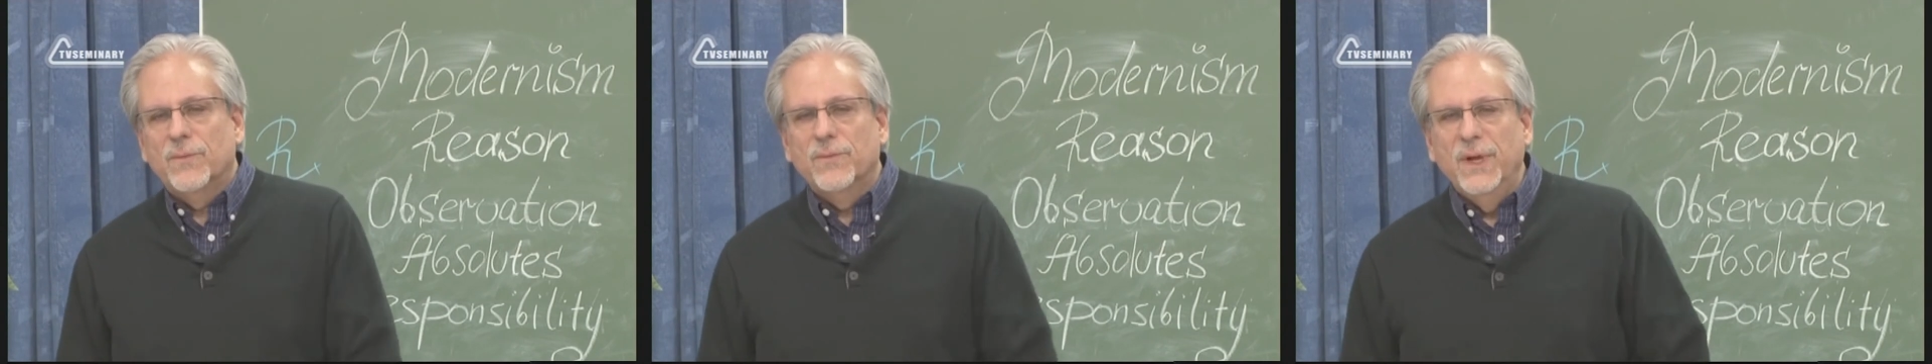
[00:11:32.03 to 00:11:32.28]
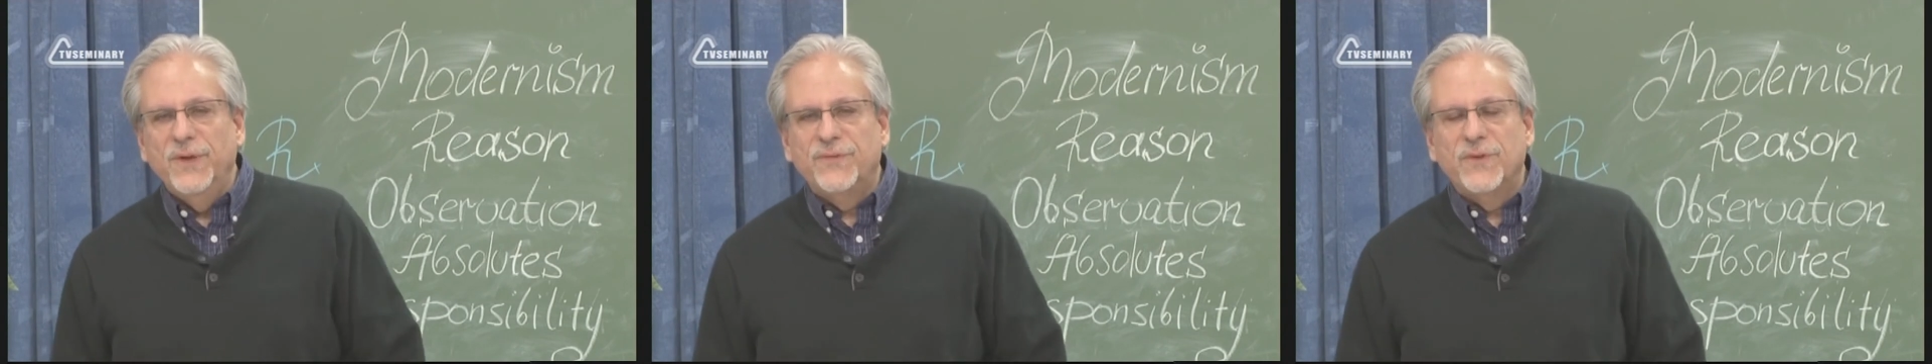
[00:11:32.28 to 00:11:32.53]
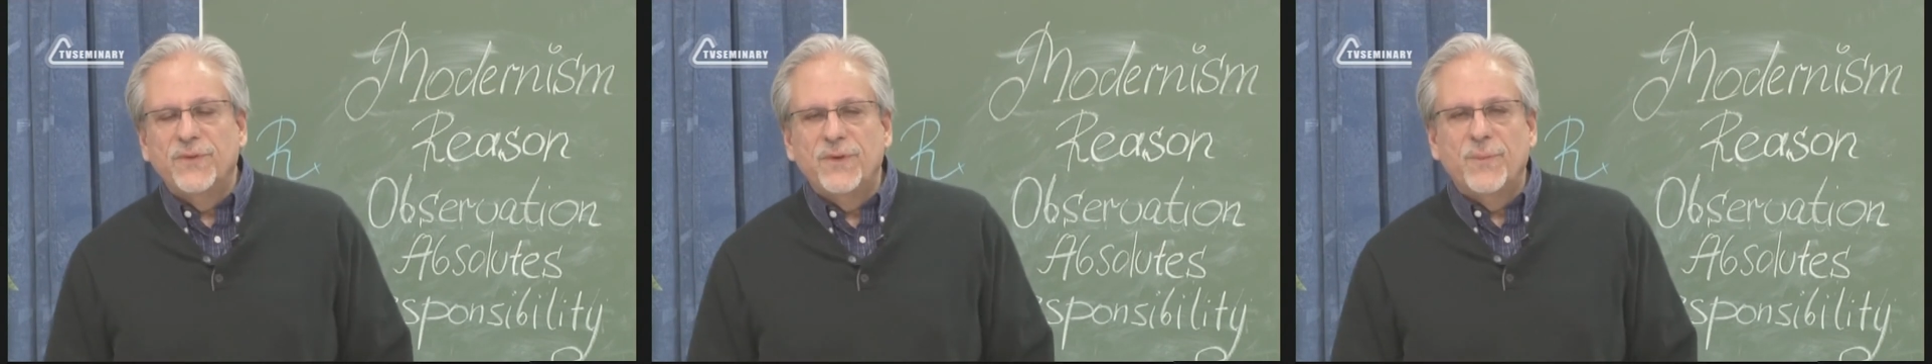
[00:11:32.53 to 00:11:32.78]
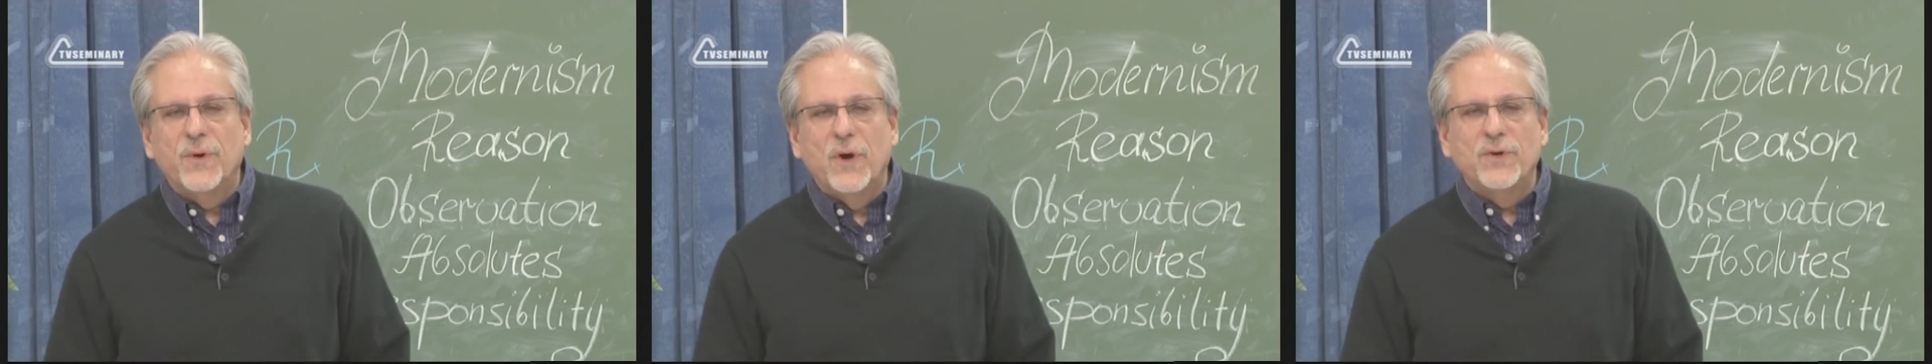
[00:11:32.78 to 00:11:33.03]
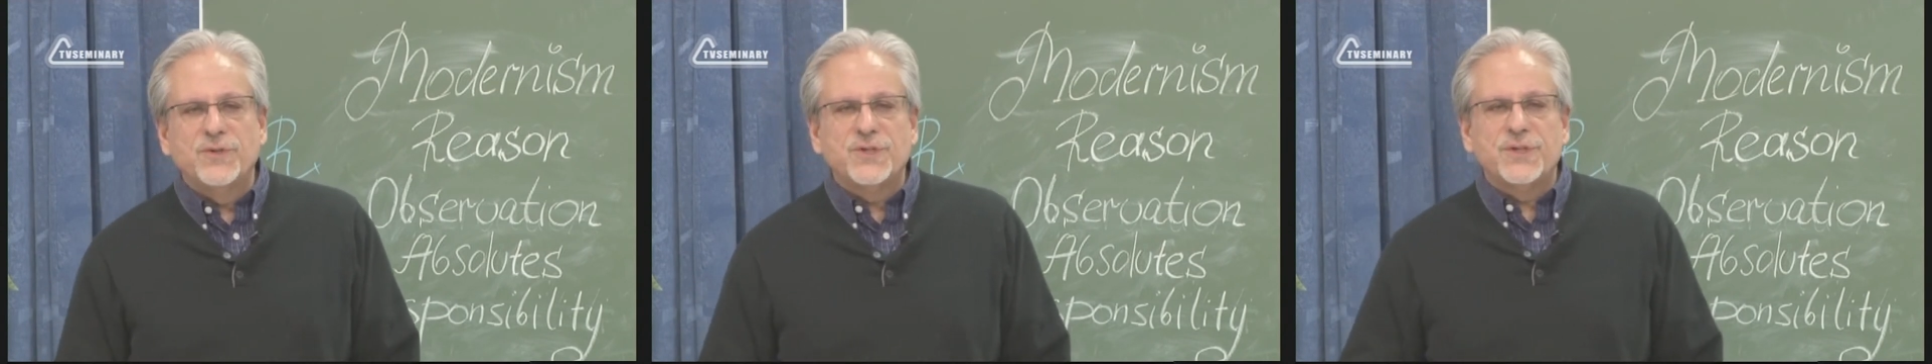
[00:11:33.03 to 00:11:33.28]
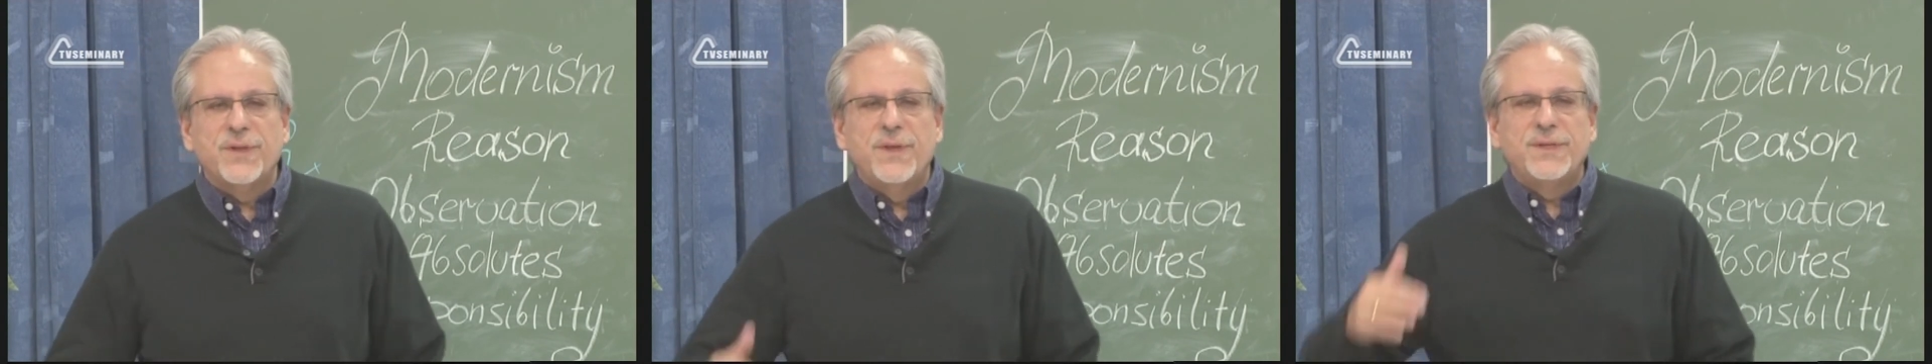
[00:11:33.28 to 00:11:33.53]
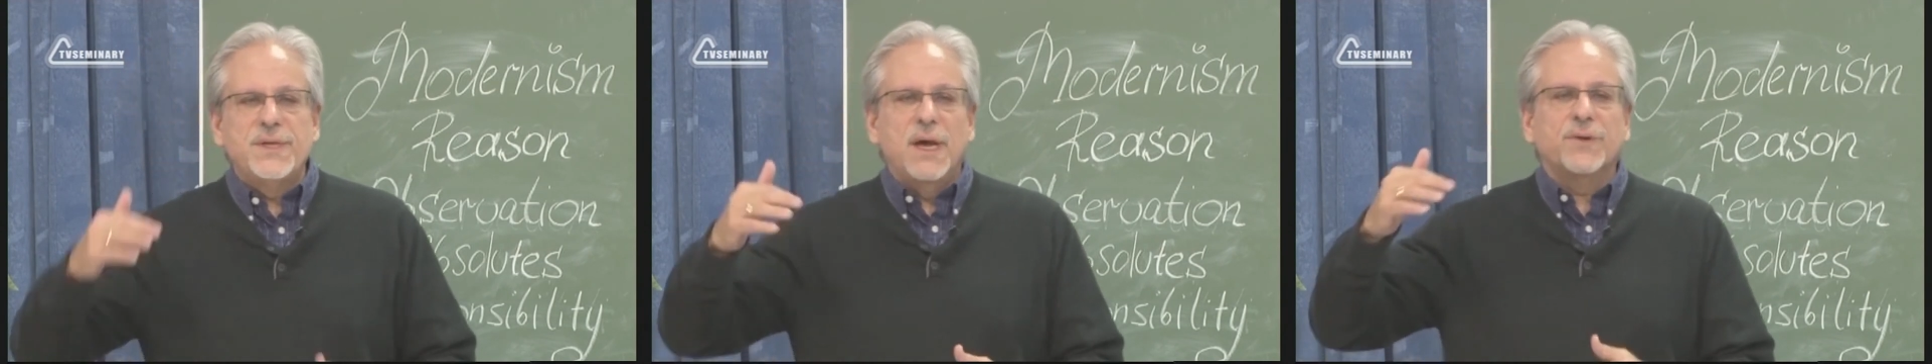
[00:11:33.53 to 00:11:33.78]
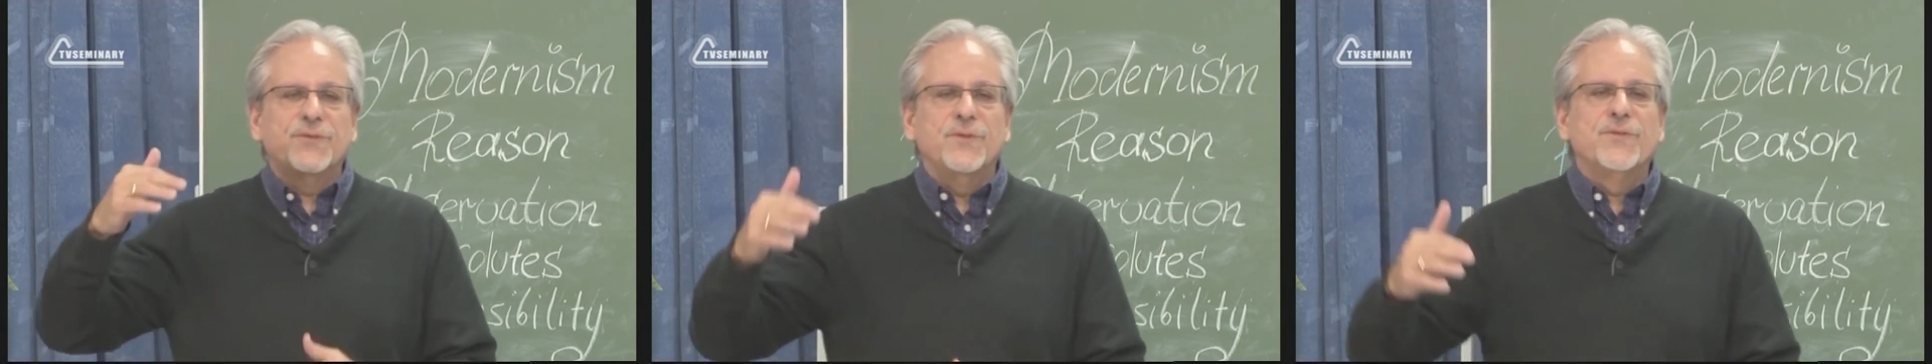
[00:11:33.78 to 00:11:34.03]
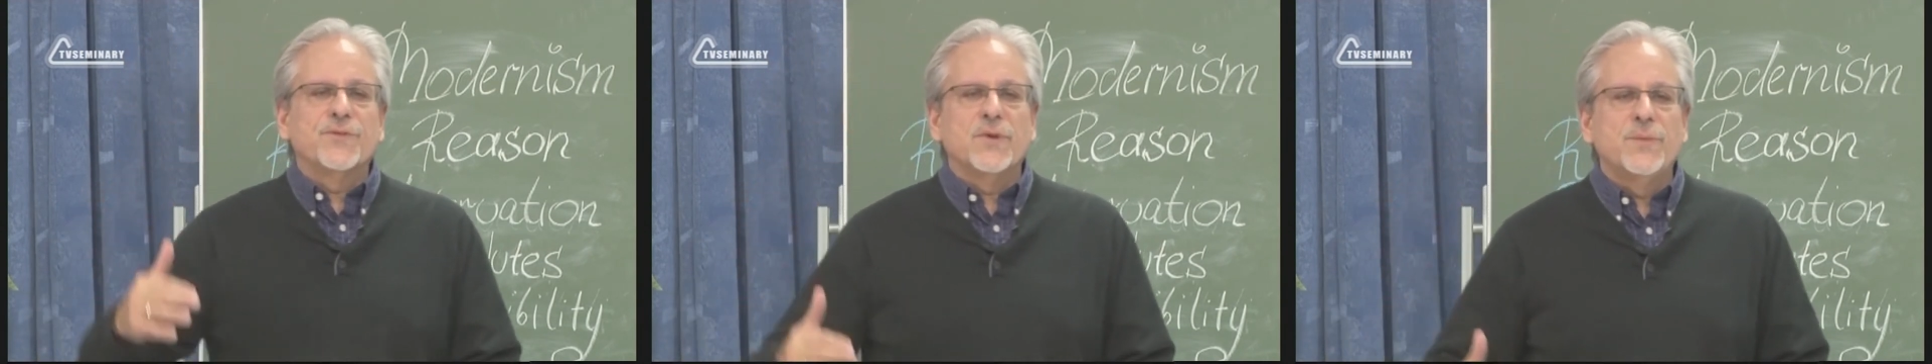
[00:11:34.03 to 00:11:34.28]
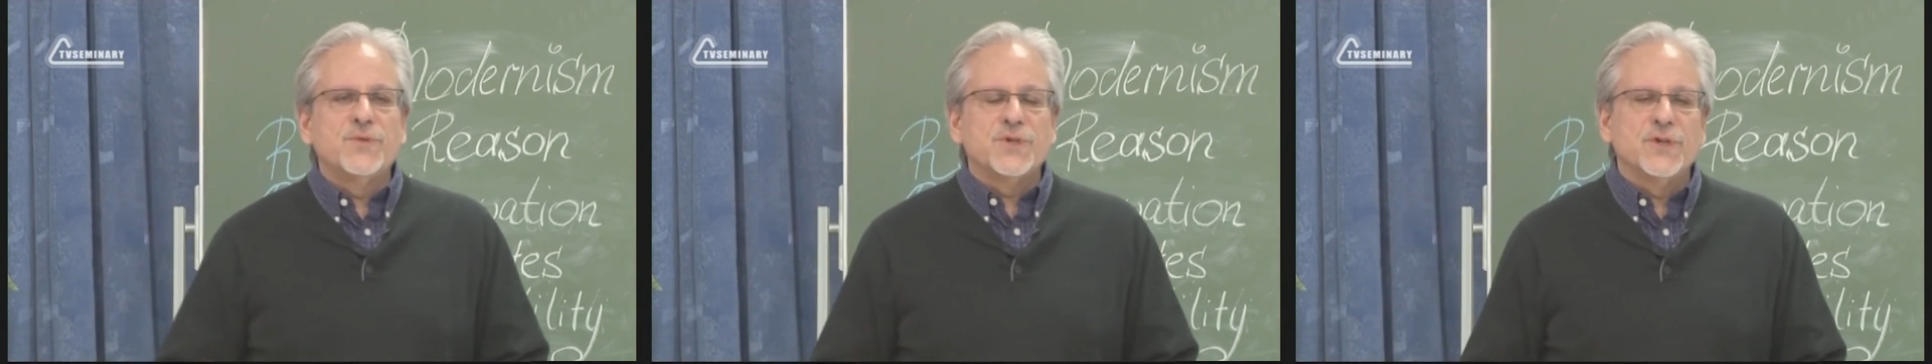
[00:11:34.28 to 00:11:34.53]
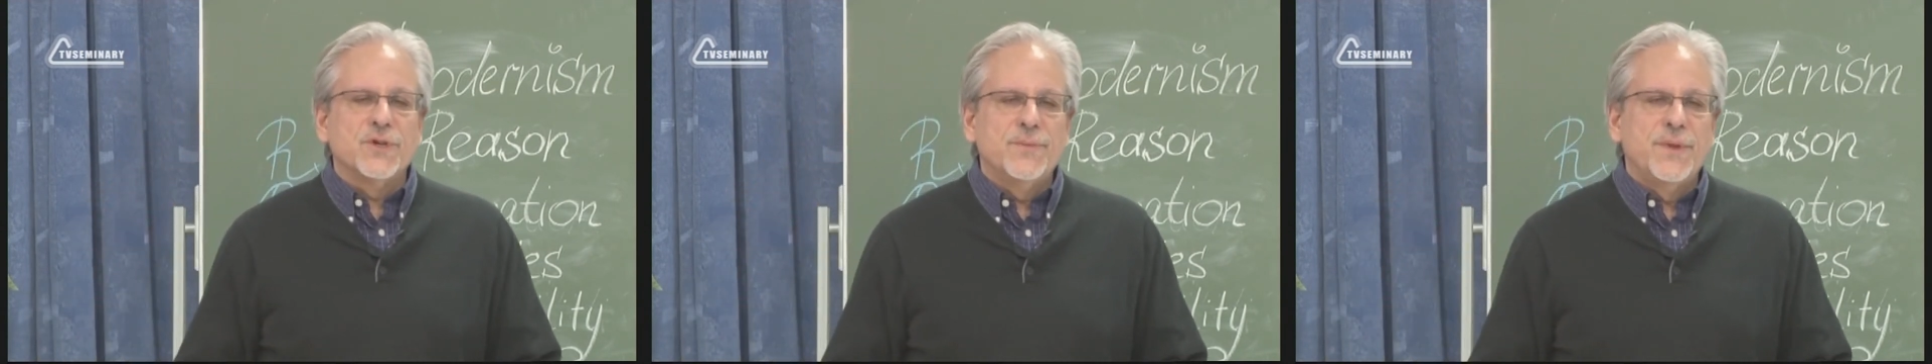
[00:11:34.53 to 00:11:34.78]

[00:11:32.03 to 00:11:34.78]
reasoned approach to the text of Scripture,